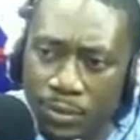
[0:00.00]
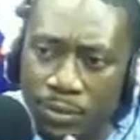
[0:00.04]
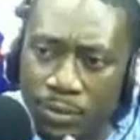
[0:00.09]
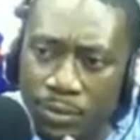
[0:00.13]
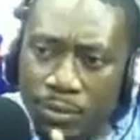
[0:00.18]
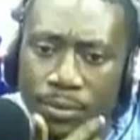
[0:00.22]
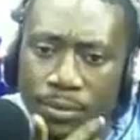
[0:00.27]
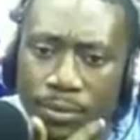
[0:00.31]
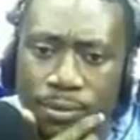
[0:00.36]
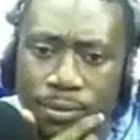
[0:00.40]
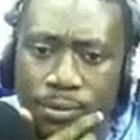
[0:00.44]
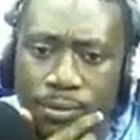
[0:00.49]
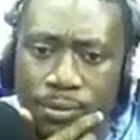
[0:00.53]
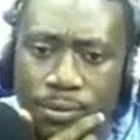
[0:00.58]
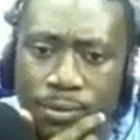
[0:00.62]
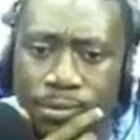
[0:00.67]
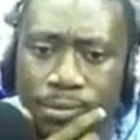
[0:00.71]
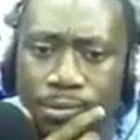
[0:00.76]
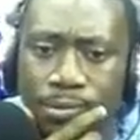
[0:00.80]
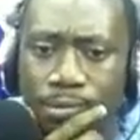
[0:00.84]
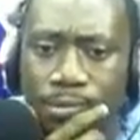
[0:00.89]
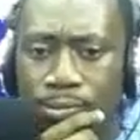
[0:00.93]

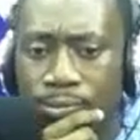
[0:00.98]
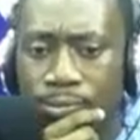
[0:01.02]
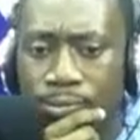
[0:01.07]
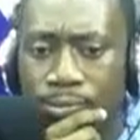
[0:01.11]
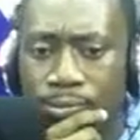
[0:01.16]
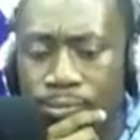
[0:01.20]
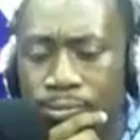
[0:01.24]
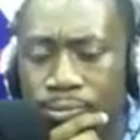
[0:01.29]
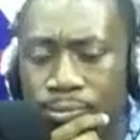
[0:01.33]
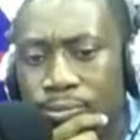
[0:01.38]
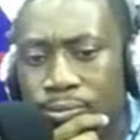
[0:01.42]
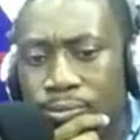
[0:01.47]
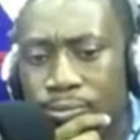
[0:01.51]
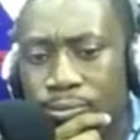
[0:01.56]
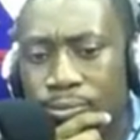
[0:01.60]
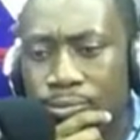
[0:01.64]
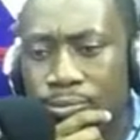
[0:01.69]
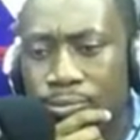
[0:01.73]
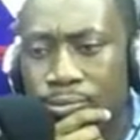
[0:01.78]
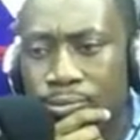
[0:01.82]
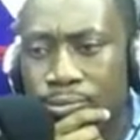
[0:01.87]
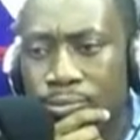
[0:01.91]

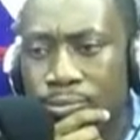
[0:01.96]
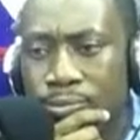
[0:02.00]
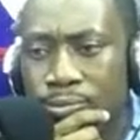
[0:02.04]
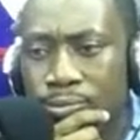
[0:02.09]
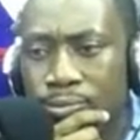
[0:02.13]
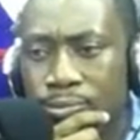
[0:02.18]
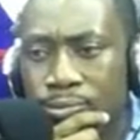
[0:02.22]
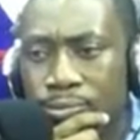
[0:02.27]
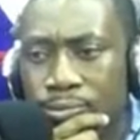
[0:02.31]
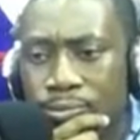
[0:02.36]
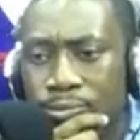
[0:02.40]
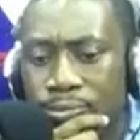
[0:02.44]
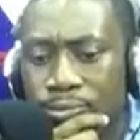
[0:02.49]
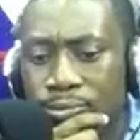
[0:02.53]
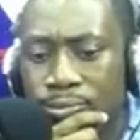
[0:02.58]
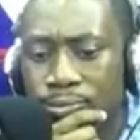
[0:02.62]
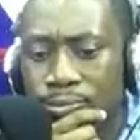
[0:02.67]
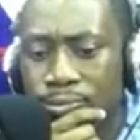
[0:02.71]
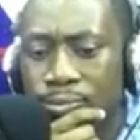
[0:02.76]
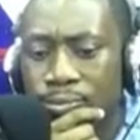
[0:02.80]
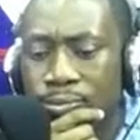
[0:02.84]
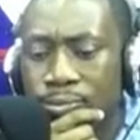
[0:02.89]

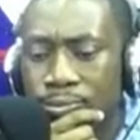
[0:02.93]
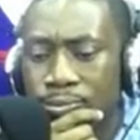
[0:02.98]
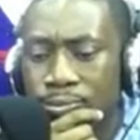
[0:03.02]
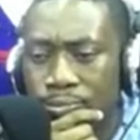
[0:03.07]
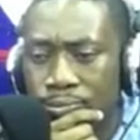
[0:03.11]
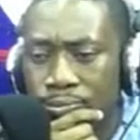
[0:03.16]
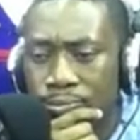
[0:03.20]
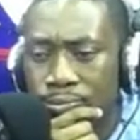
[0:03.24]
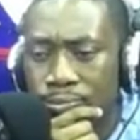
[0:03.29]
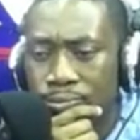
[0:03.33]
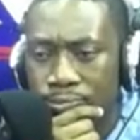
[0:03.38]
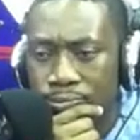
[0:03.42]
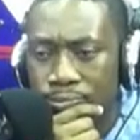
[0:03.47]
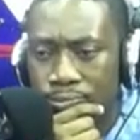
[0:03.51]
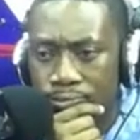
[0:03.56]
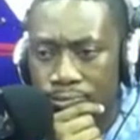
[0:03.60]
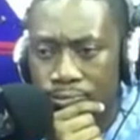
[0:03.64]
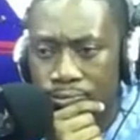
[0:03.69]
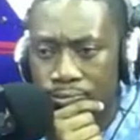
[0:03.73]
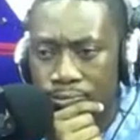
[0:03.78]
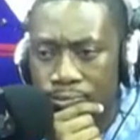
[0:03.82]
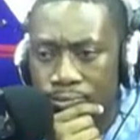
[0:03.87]

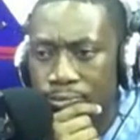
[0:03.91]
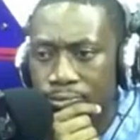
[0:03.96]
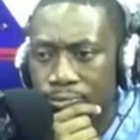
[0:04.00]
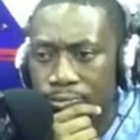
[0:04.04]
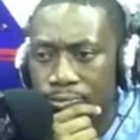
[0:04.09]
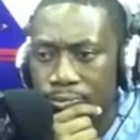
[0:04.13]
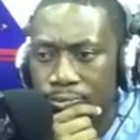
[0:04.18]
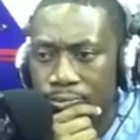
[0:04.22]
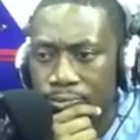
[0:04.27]
The person shown says nothing.